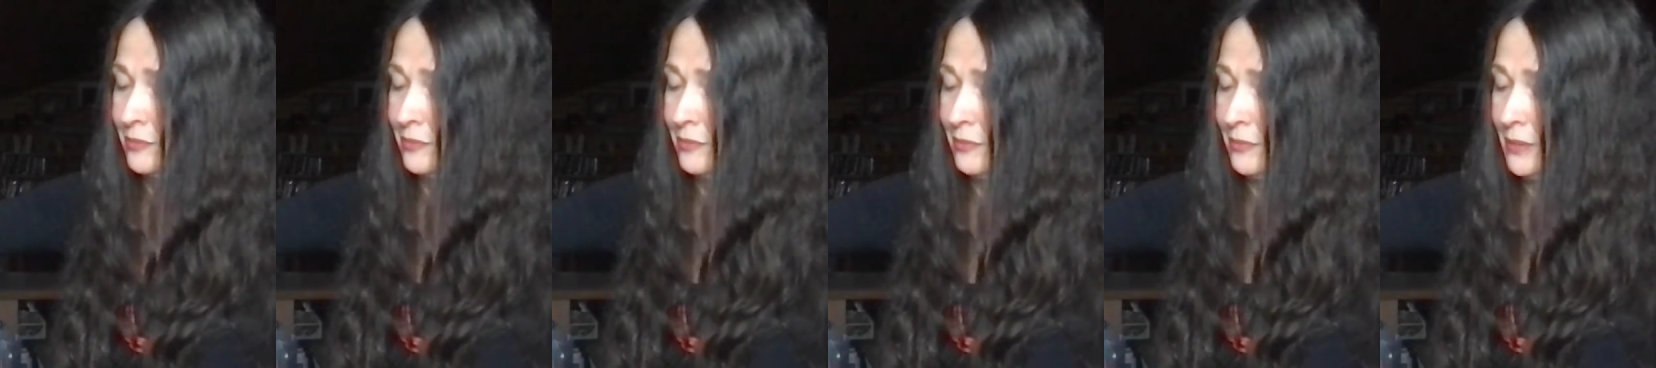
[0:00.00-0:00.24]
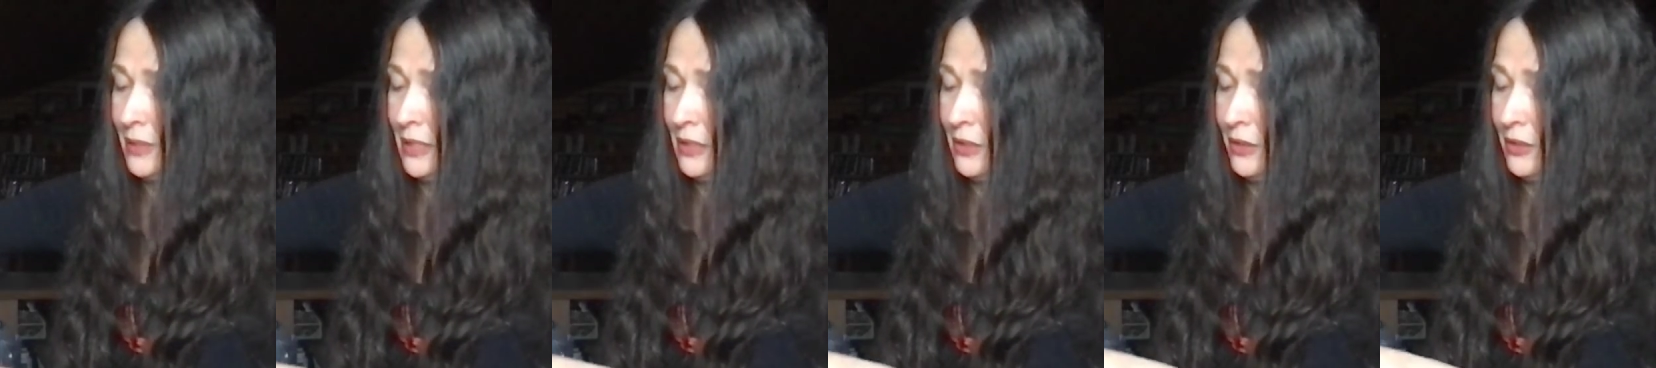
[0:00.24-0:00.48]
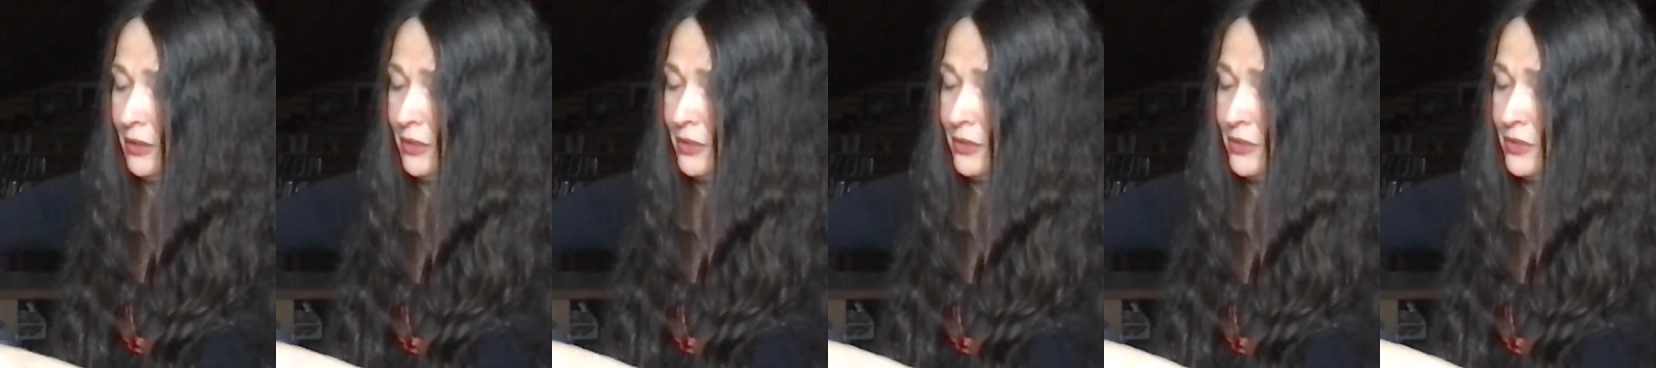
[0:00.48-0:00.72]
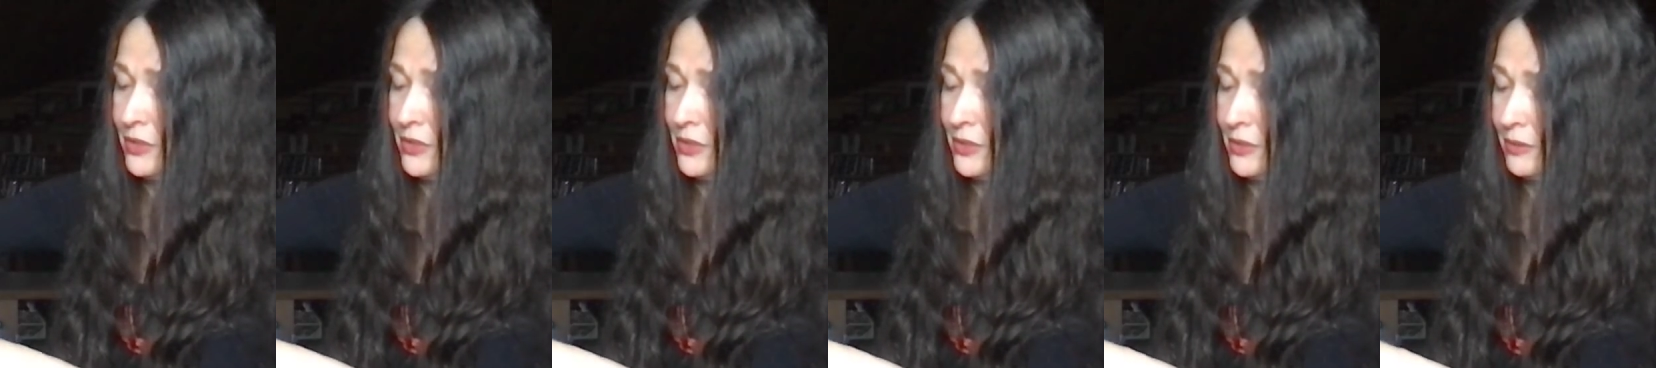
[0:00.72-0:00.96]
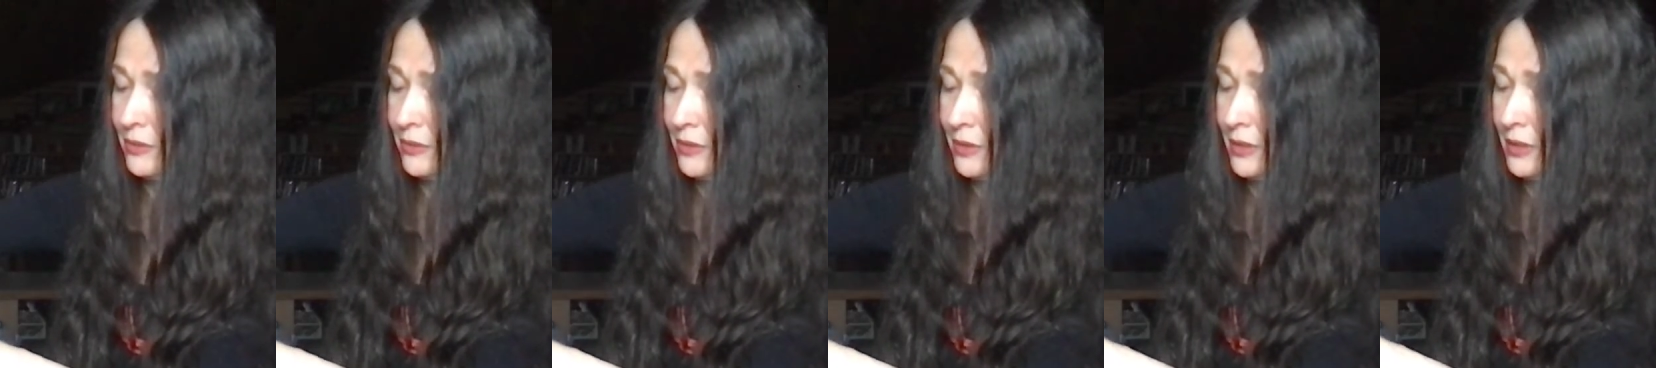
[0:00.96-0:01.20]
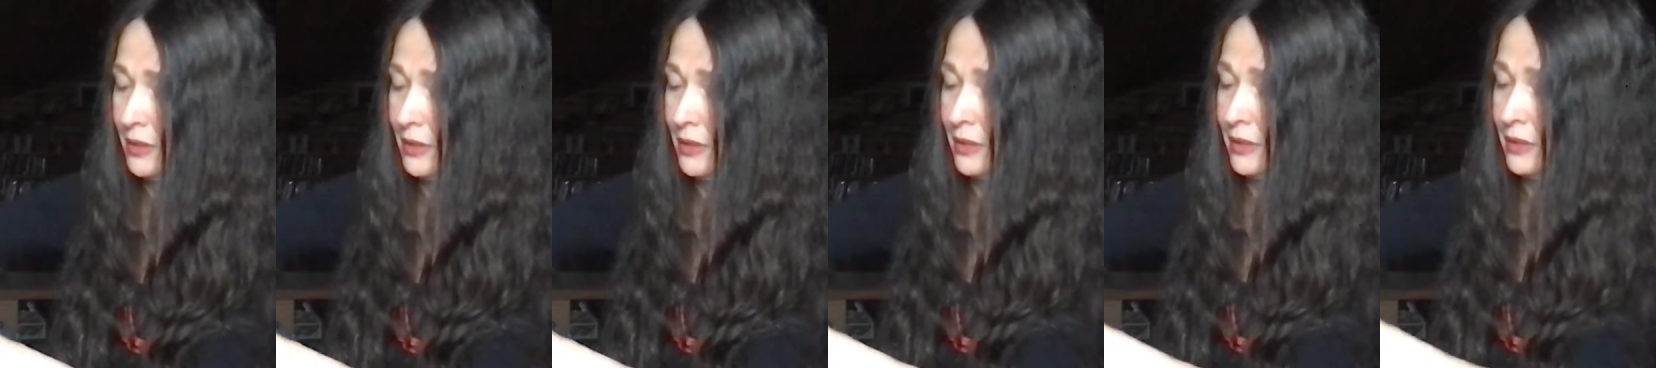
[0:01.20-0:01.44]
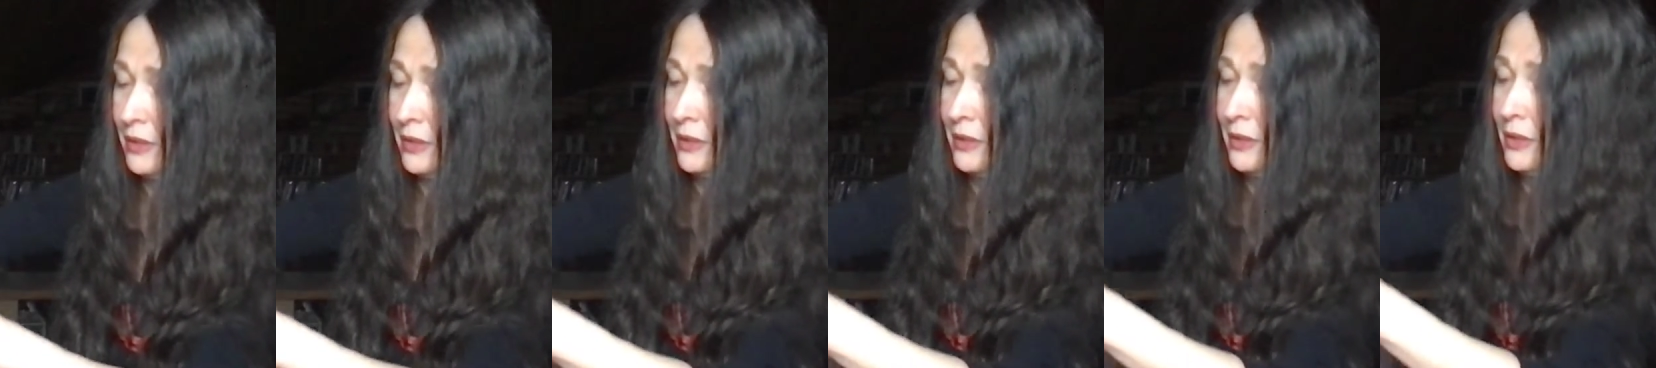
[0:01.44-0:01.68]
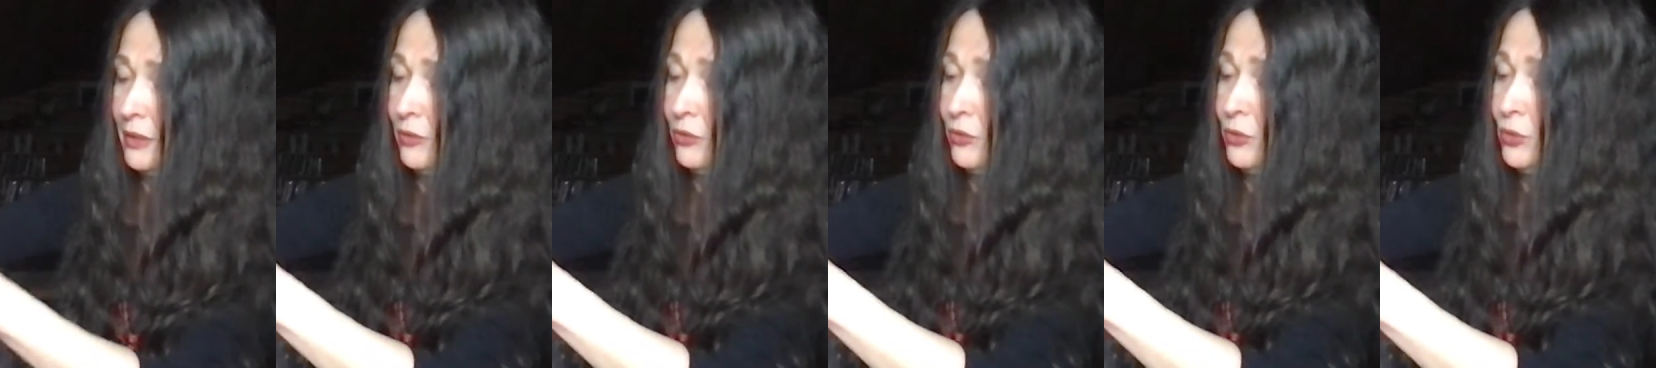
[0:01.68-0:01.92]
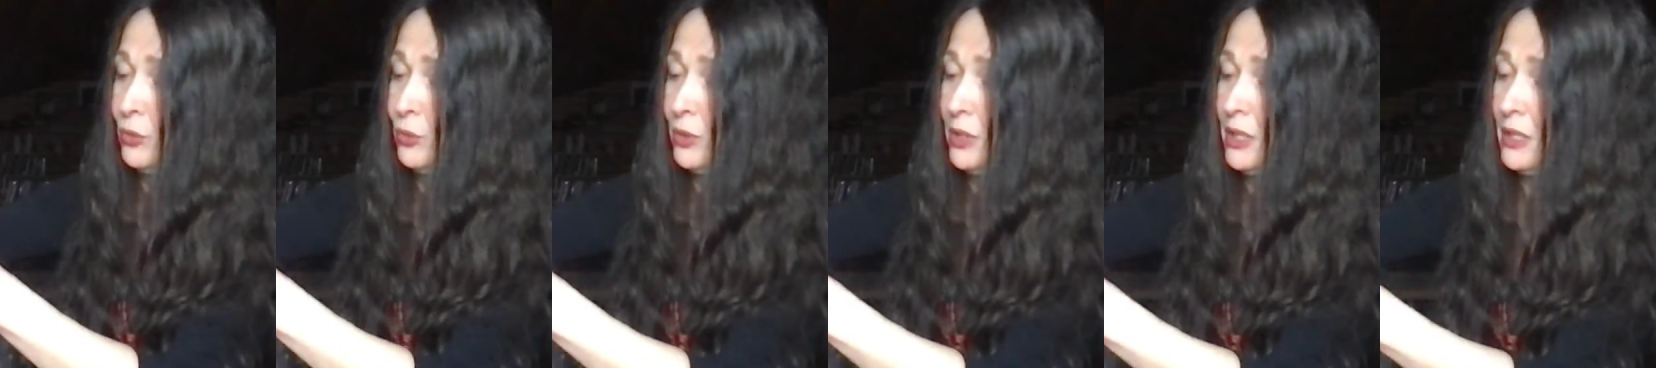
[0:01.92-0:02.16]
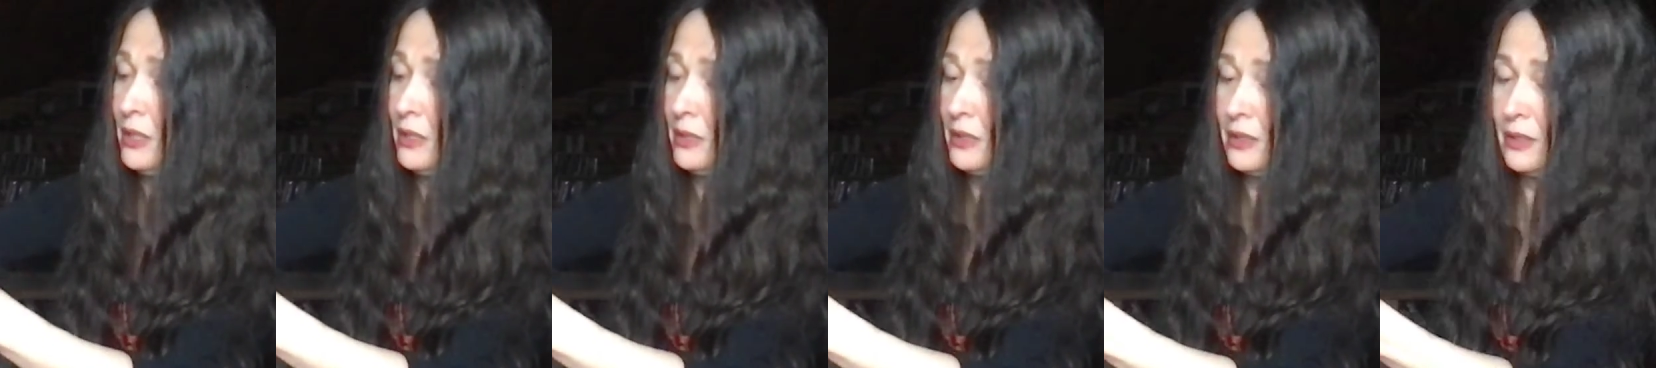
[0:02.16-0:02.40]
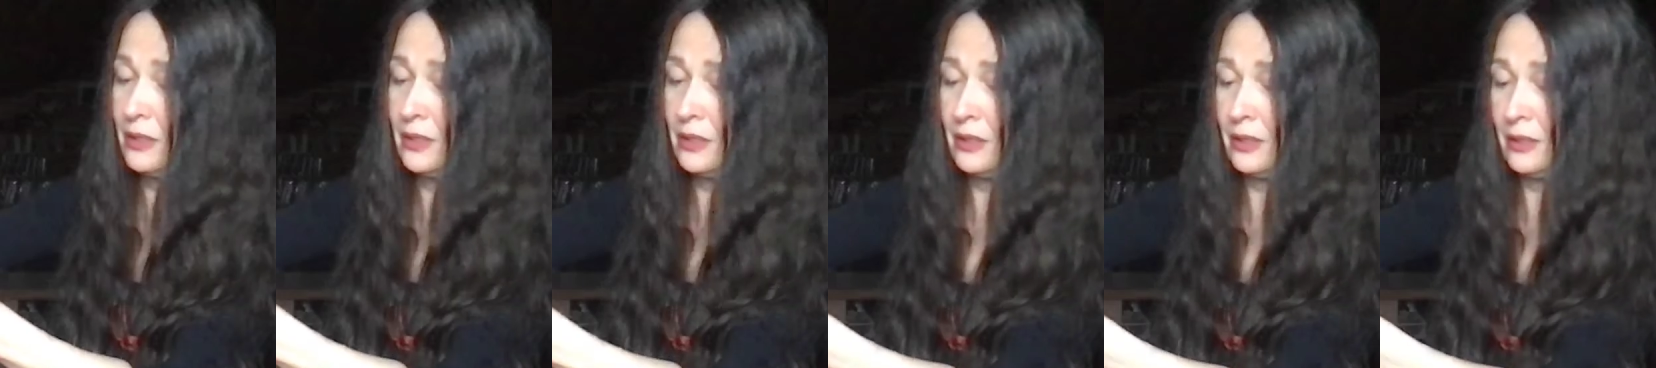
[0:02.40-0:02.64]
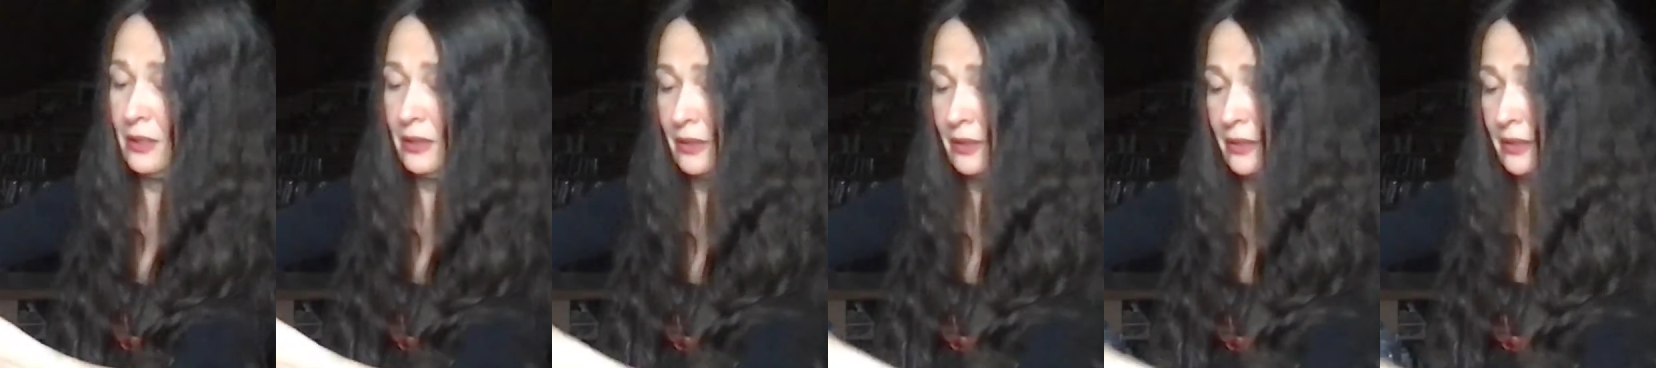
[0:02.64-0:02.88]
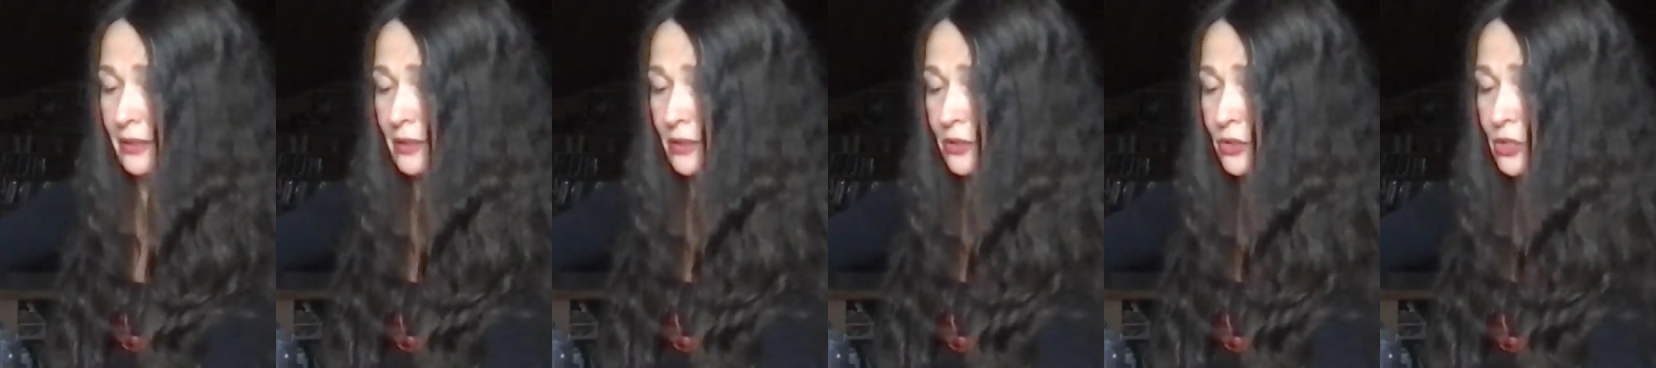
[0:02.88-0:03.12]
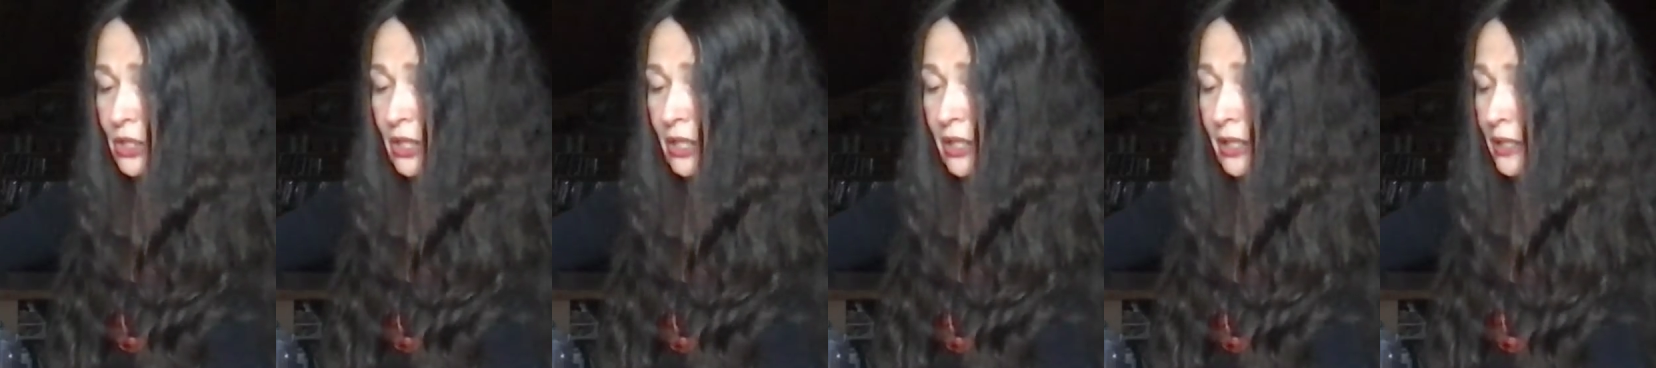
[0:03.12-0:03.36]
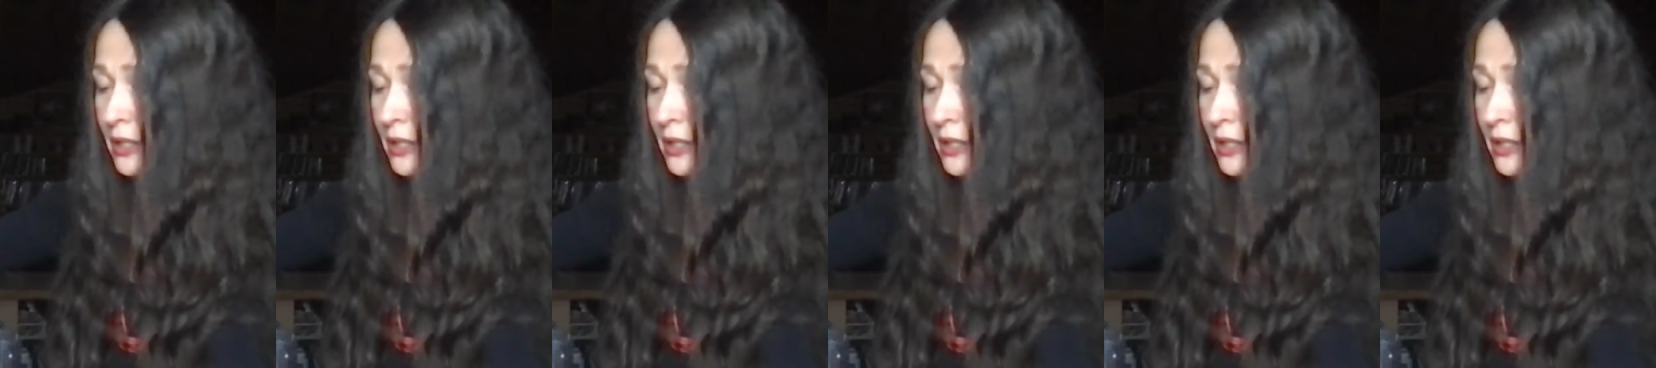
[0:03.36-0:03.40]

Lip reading: because if you eat the chicken